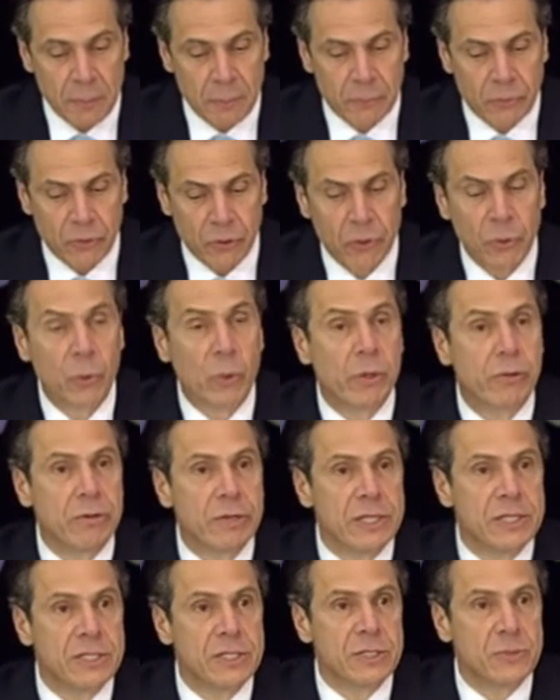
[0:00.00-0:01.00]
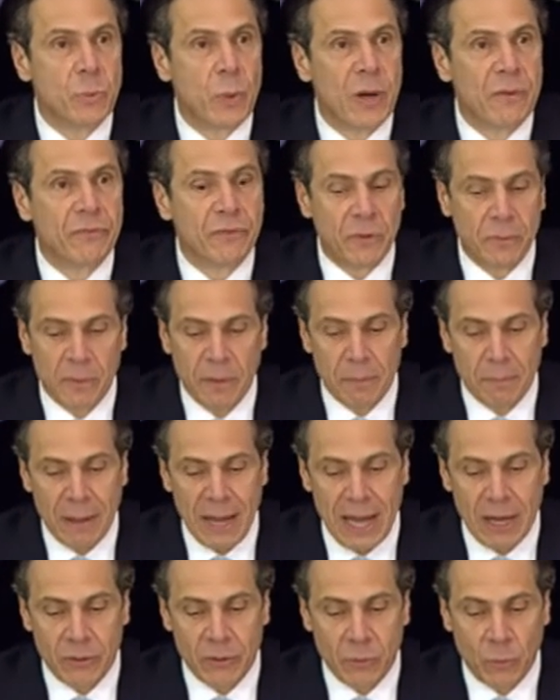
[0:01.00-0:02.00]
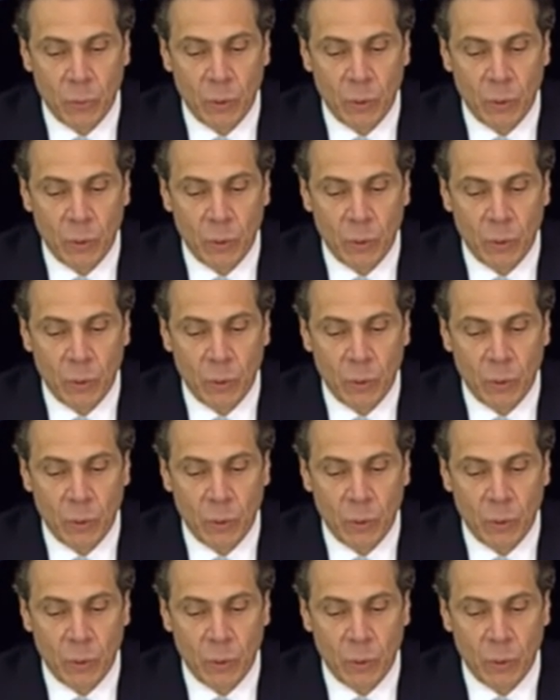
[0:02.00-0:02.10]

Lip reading: Breweries went from about